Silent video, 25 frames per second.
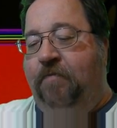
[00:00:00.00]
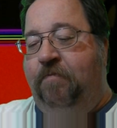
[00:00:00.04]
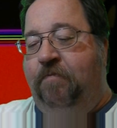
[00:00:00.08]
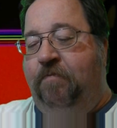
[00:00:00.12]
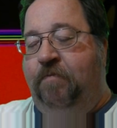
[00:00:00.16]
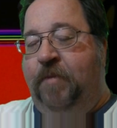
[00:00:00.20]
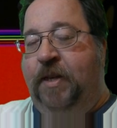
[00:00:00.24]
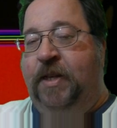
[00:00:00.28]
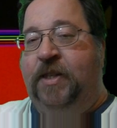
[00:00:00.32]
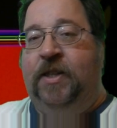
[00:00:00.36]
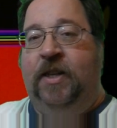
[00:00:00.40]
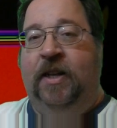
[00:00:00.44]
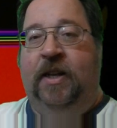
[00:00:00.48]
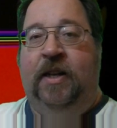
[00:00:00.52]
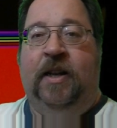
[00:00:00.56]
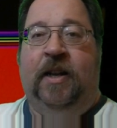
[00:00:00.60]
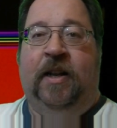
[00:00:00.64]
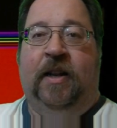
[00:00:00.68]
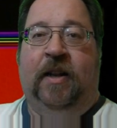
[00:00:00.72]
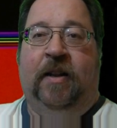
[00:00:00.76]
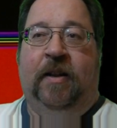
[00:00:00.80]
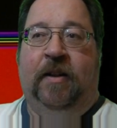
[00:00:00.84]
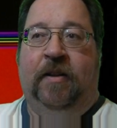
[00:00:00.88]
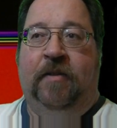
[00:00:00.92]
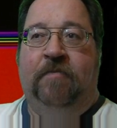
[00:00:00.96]
It's a
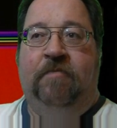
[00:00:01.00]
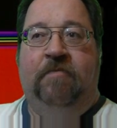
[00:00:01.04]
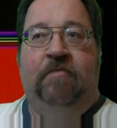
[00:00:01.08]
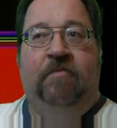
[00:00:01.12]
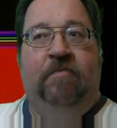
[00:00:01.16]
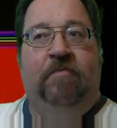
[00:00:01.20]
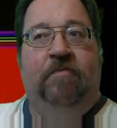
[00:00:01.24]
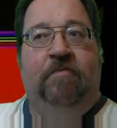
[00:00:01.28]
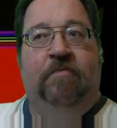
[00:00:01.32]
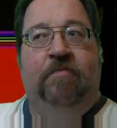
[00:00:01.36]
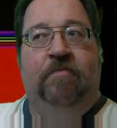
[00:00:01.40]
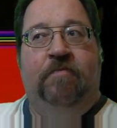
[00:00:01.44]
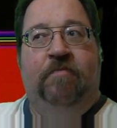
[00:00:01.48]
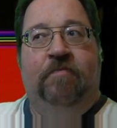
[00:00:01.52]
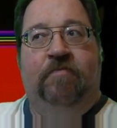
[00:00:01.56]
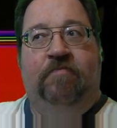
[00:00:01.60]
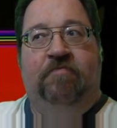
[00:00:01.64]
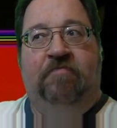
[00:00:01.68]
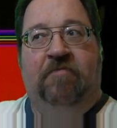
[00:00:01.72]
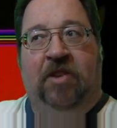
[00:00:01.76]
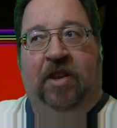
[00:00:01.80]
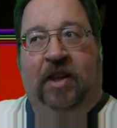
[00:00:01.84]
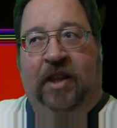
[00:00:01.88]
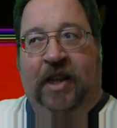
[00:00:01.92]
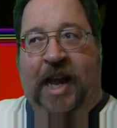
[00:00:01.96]
little
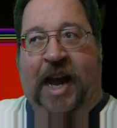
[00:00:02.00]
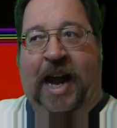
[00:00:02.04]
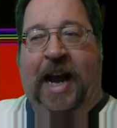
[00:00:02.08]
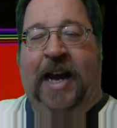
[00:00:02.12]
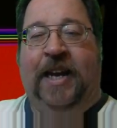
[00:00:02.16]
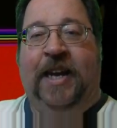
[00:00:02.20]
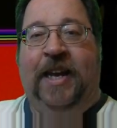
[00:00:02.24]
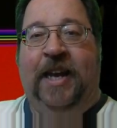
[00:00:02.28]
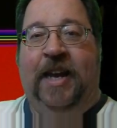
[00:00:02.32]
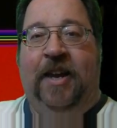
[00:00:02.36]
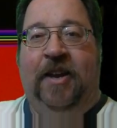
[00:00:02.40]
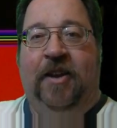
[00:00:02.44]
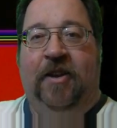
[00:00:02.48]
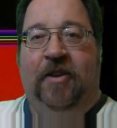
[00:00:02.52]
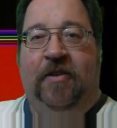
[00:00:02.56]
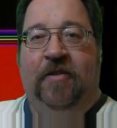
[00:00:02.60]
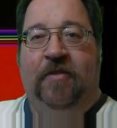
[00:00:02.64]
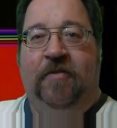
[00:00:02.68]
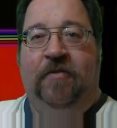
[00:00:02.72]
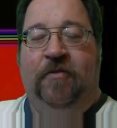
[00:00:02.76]
lacking